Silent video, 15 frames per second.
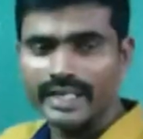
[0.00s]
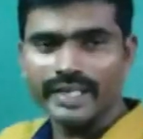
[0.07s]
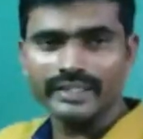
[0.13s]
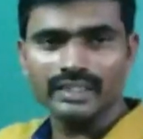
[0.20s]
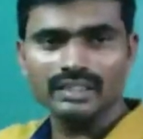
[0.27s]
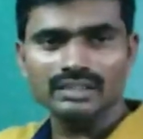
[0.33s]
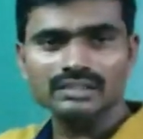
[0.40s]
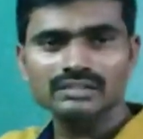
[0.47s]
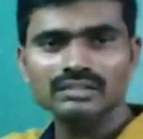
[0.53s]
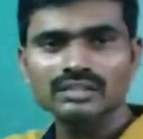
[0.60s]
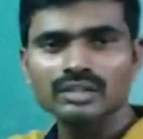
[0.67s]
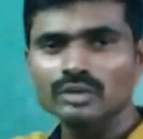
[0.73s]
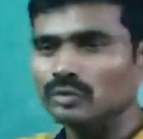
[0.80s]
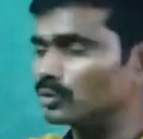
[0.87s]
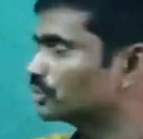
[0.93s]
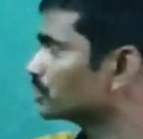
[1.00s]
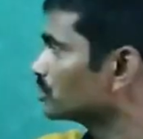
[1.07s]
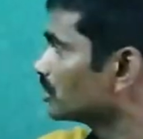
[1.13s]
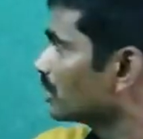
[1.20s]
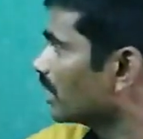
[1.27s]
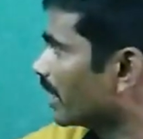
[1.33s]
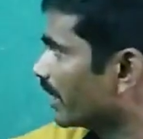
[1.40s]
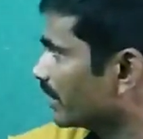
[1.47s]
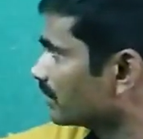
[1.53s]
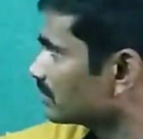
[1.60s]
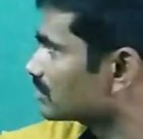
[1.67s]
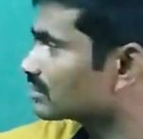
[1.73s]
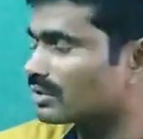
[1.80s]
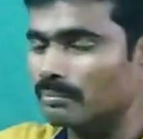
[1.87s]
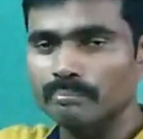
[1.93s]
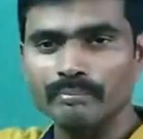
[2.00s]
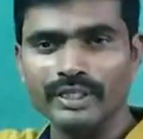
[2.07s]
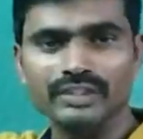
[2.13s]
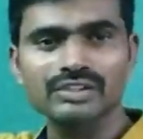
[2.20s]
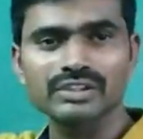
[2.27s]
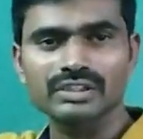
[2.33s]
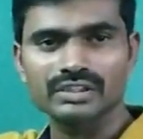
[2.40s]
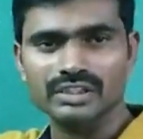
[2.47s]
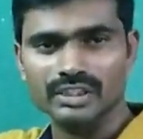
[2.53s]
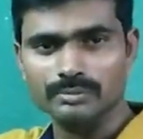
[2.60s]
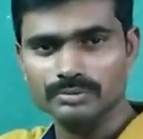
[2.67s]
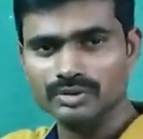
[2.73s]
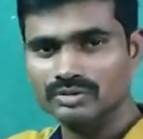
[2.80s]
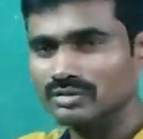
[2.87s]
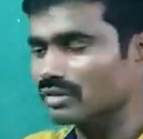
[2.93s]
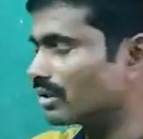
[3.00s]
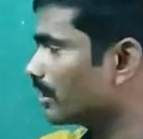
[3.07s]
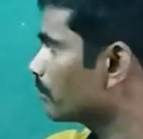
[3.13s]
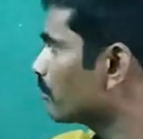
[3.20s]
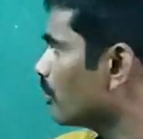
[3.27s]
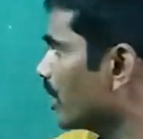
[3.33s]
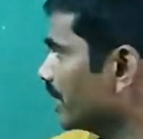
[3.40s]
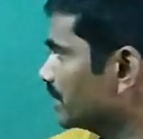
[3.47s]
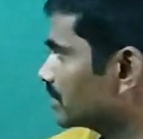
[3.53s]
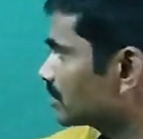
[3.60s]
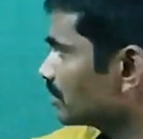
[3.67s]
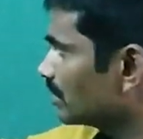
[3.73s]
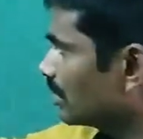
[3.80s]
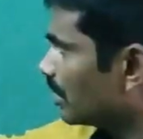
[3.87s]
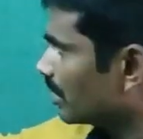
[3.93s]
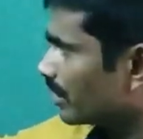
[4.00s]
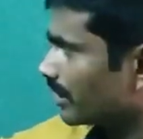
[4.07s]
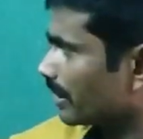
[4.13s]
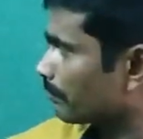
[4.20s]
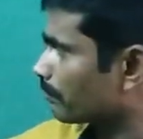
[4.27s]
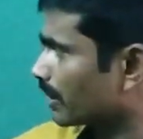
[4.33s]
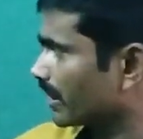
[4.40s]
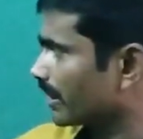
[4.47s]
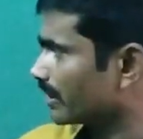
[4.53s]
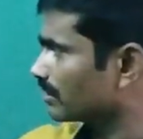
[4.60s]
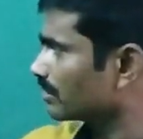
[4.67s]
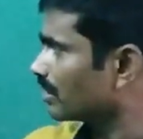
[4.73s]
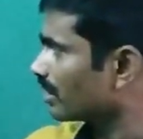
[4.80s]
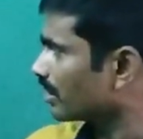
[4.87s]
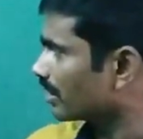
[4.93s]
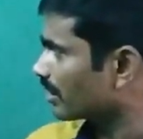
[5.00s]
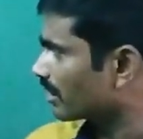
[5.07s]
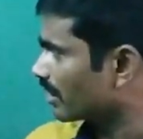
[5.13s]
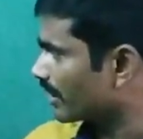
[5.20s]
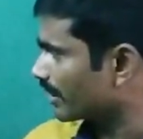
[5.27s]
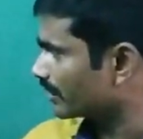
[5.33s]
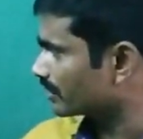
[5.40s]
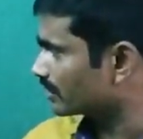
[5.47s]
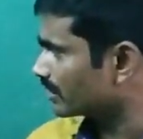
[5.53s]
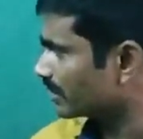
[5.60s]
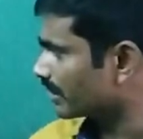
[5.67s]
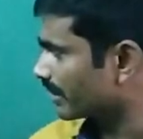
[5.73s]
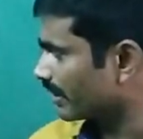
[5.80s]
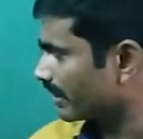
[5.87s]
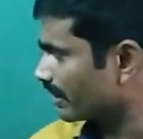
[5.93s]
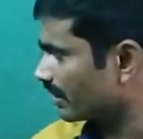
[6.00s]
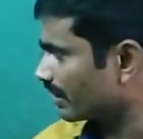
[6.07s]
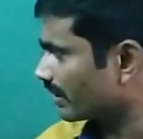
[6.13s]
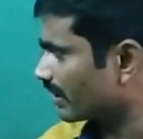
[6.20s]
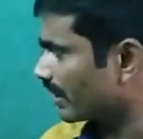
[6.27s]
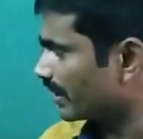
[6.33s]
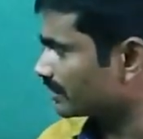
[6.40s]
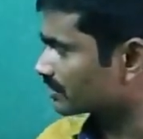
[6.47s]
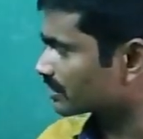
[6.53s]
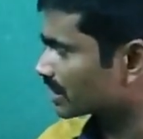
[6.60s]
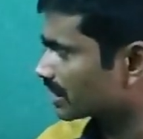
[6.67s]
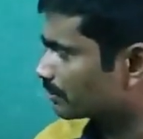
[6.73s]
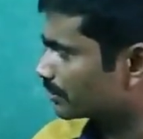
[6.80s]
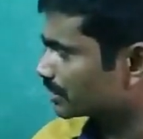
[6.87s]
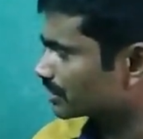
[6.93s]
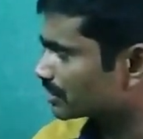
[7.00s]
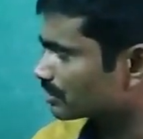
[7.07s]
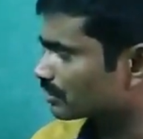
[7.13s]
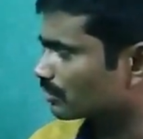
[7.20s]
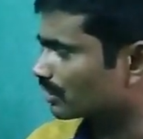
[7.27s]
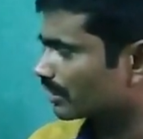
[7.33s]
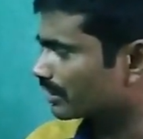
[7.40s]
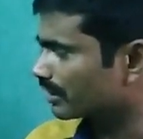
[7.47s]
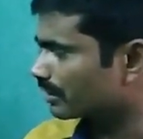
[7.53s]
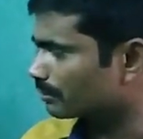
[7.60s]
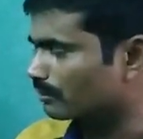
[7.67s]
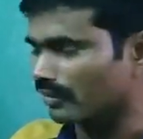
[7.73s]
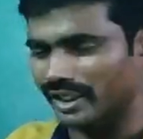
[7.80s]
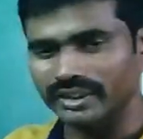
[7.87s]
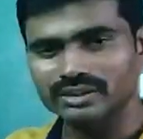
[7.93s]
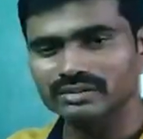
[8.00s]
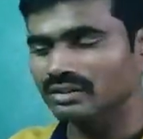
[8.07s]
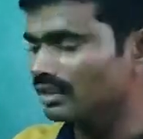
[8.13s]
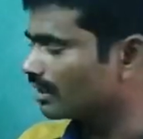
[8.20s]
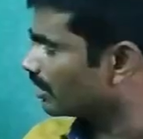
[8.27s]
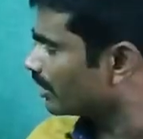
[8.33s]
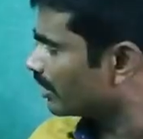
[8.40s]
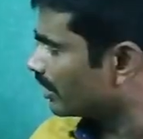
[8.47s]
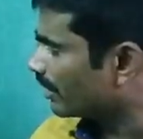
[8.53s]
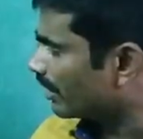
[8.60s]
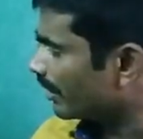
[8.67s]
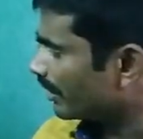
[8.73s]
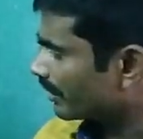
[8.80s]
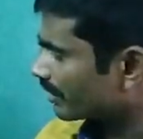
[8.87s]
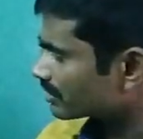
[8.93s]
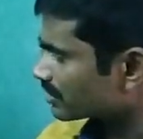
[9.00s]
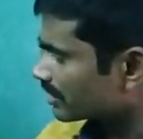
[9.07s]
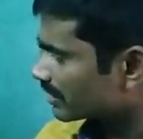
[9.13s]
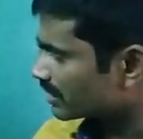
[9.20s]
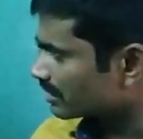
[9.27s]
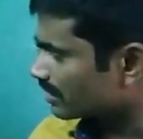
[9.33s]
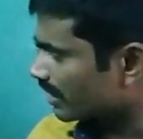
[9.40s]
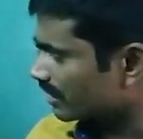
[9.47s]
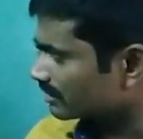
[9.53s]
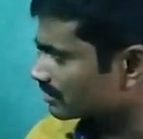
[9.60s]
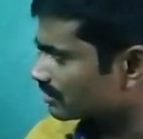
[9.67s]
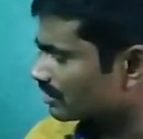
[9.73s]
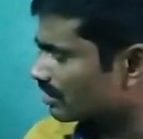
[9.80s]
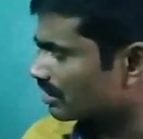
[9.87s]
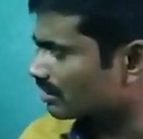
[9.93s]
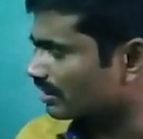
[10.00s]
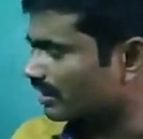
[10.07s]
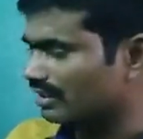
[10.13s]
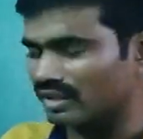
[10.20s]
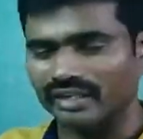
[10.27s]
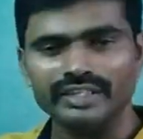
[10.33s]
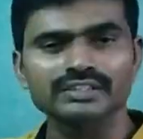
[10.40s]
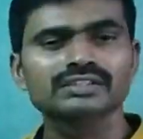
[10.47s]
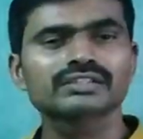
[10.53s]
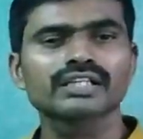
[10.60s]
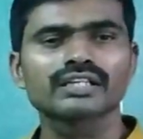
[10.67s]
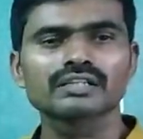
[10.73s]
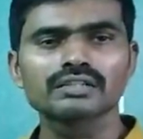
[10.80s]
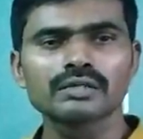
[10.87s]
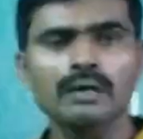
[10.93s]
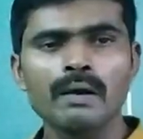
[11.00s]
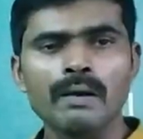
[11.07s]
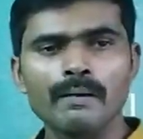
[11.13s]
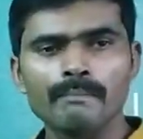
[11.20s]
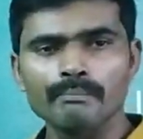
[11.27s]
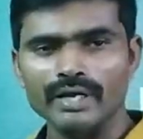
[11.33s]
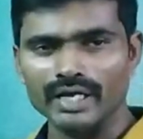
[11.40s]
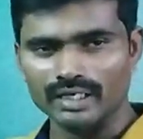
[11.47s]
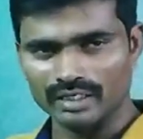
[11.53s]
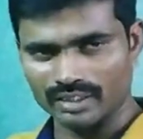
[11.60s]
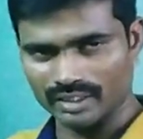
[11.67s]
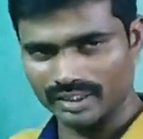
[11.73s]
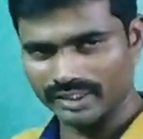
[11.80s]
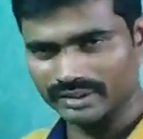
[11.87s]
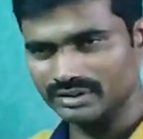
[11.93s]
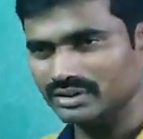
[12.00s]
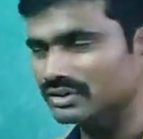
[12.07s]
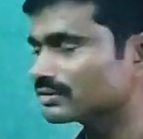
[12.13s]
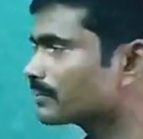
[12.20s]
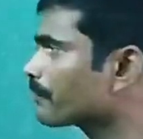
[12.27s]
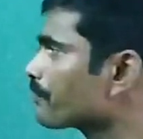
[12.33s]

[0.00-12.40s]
angles, we should learn some basic terms. A point, a plane, a line, a ray, a line segment, collinear points, intersecting lines, congruent lines and parallel lines.